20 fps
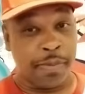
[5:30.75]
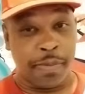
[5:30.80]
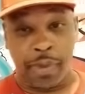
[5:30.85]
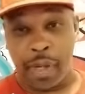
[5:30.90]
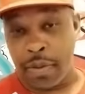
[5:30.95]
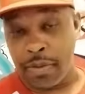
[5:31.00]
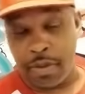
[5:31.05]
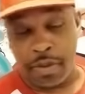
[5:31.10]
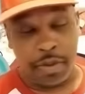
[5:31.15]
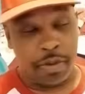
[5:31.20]

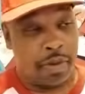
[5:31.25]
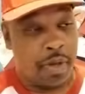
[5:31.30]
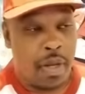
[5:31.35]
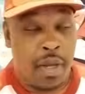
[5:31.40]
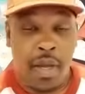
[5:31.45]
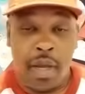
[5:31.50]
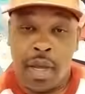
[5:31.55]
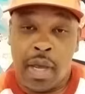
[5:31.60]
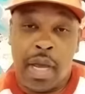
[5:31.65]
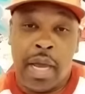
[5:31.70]
They used
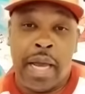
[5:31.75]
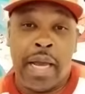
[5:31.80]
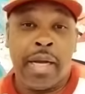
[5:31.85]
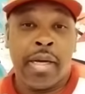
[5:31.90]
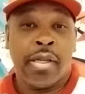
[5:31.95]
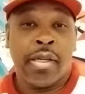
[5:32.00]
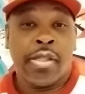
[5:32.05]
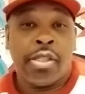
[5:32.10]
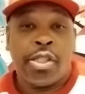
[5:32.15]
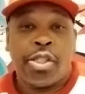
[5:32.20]

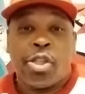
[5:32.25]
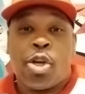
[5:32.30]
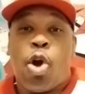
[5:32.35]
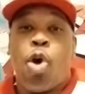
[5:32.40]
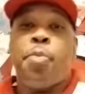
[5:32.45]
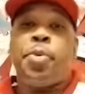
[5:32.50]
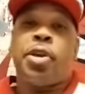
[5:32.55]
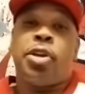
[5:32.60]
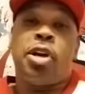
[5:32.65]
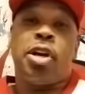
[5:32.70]
to
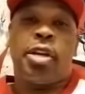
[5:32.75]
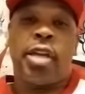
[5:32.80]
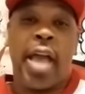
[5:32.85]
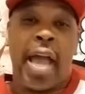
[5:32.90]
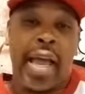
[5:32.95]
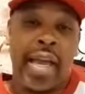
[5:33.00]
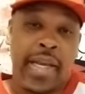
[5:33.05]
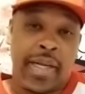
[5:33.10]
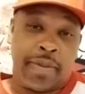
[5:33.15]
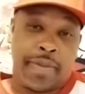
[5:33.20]
call me Good
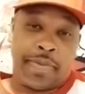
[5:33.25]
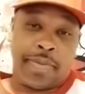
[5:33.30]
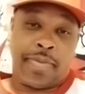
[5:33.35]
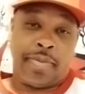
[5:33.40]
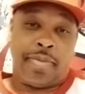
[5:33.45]
Gang.